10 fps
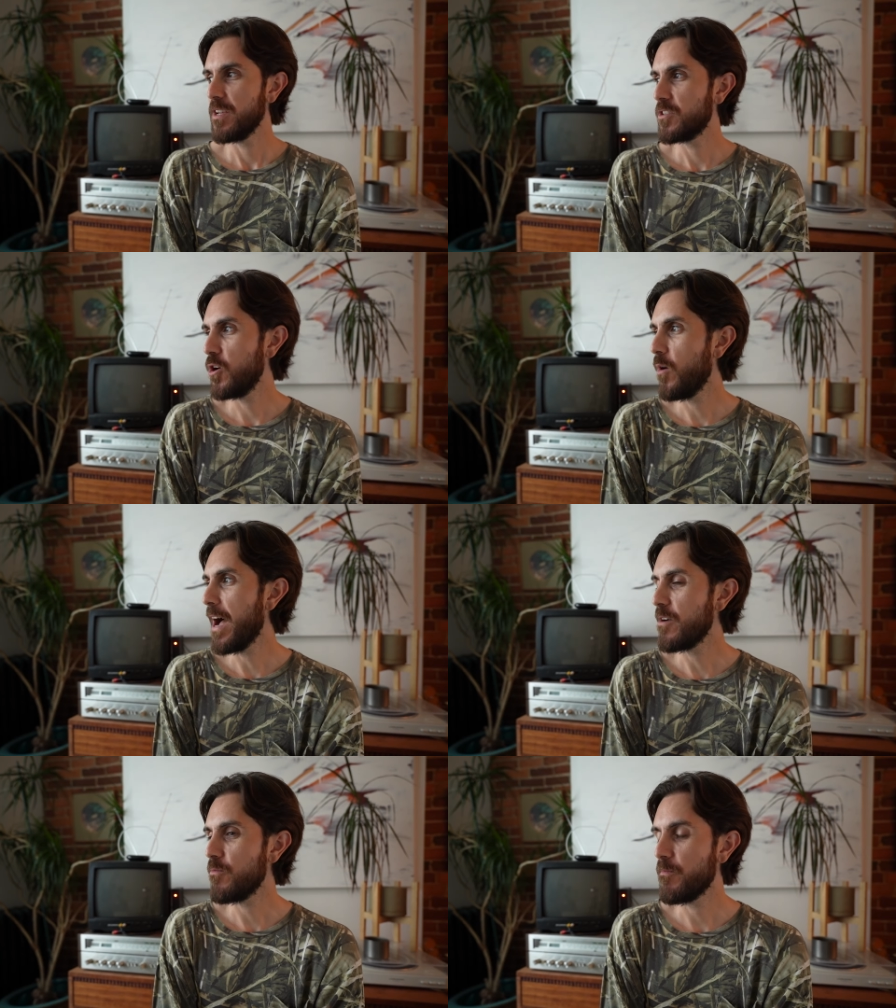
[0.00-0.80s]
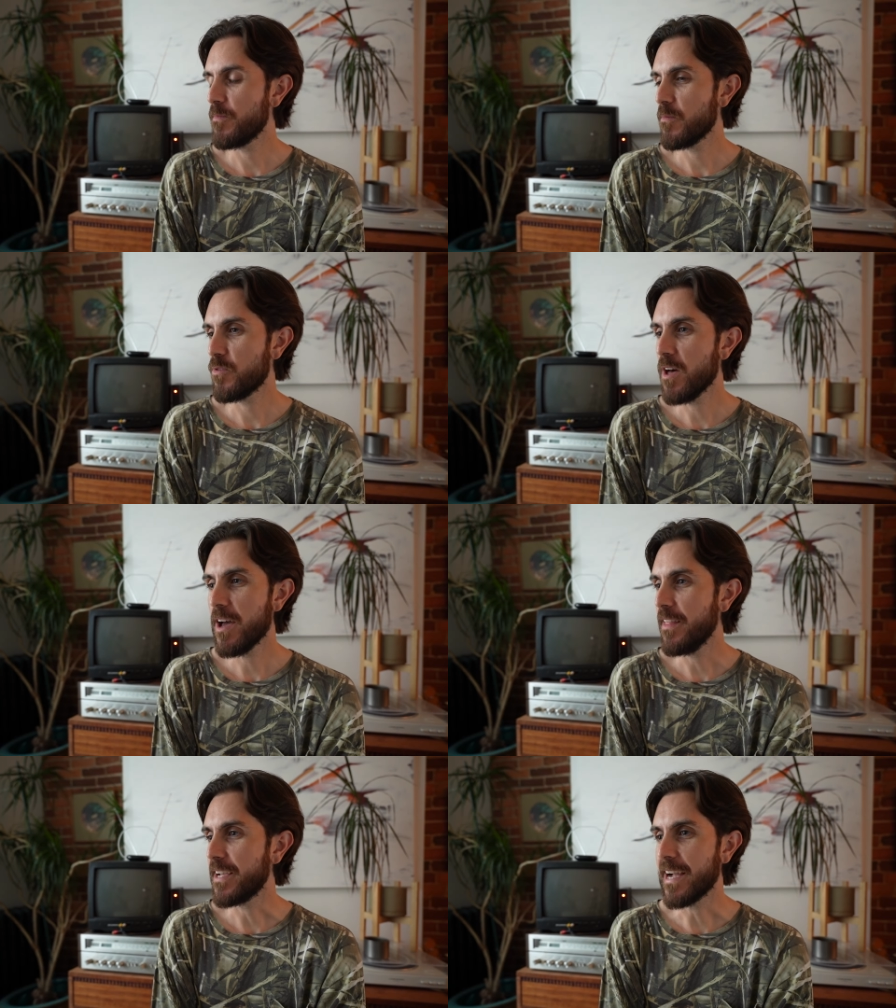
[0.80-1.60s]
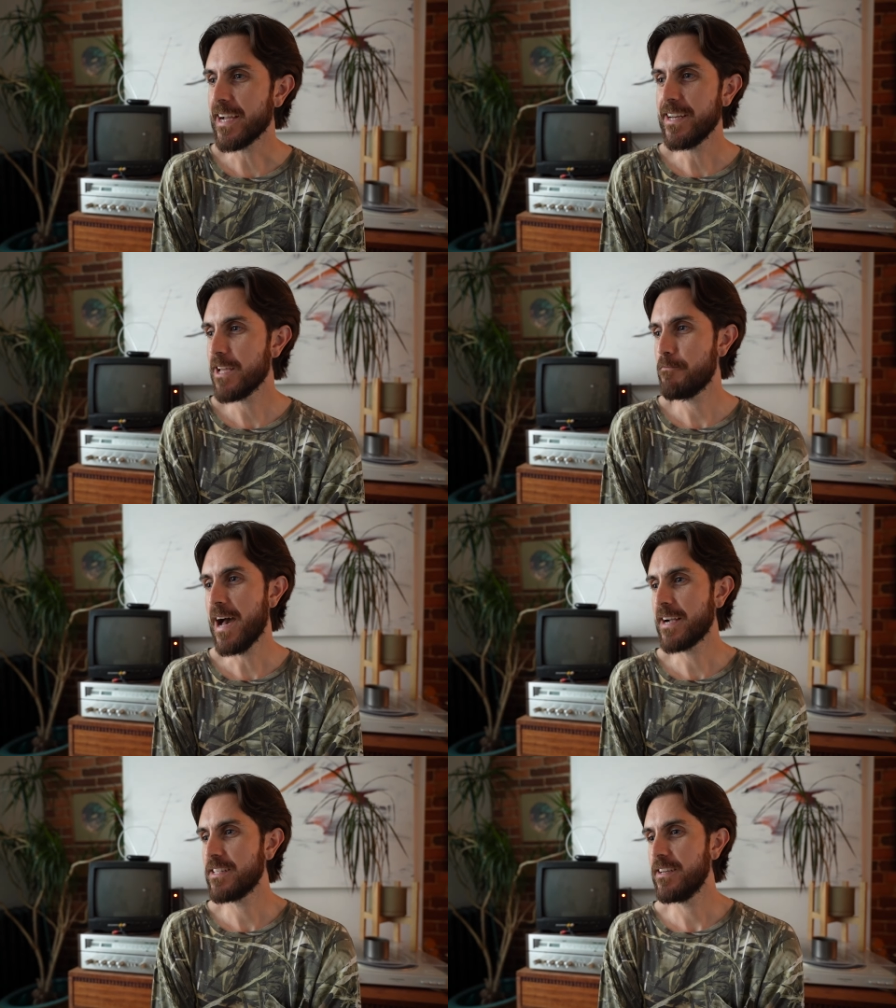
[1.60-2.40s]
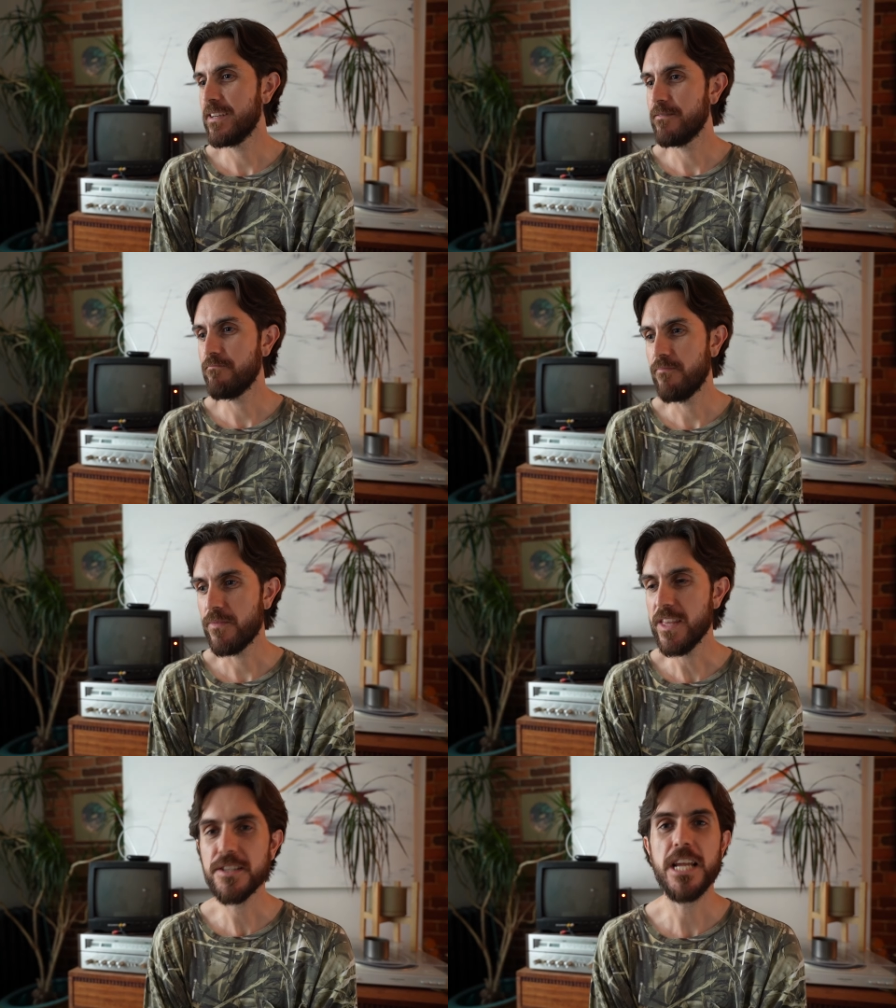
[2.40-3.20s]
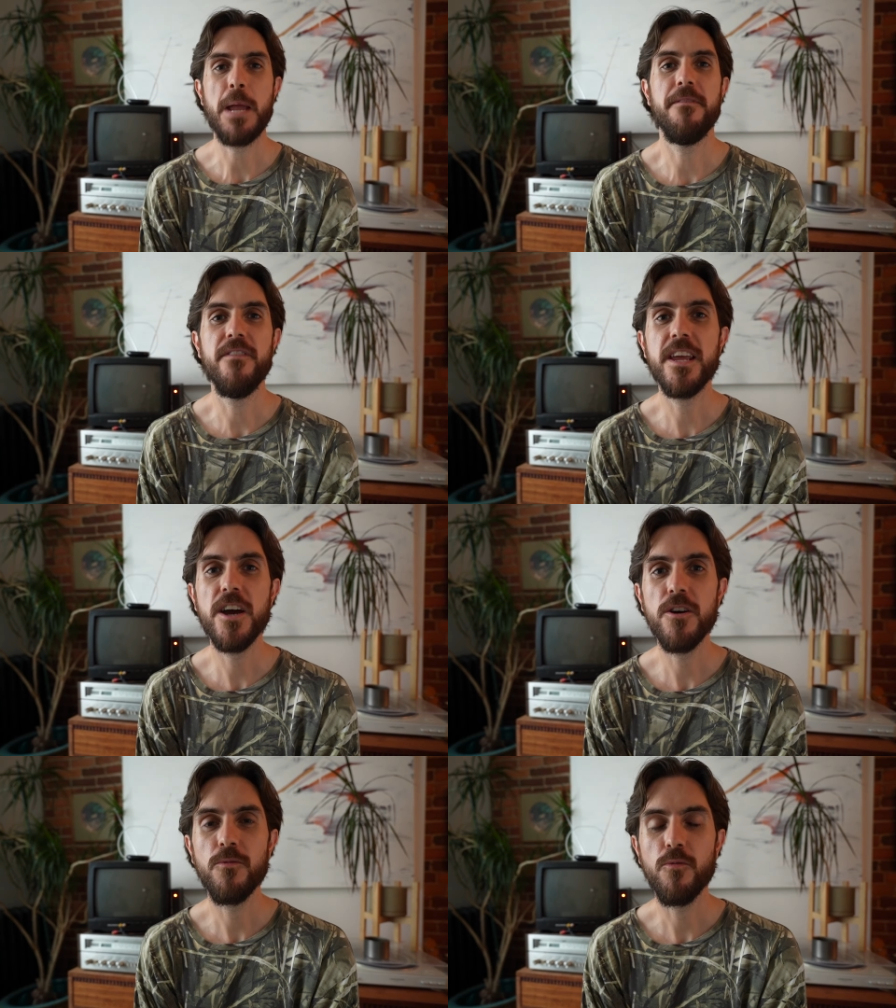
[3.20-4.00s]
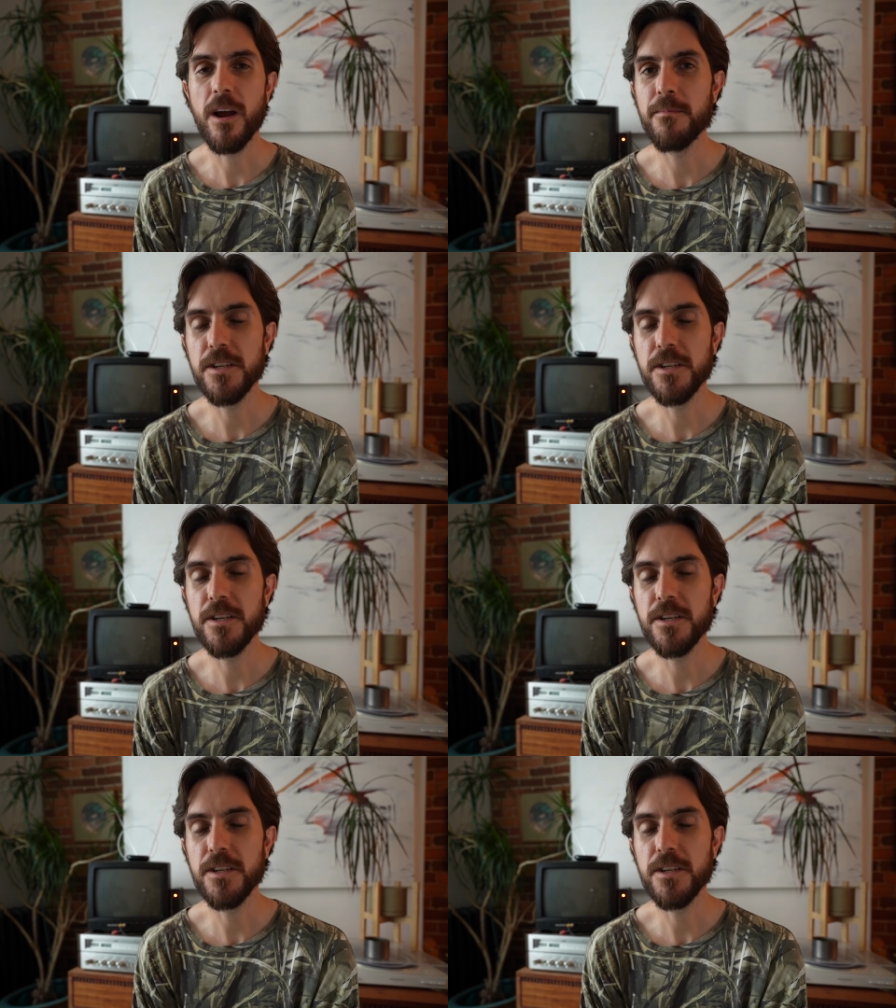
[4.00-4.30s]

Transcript: So I thought like I got to get back to this type of video where I'm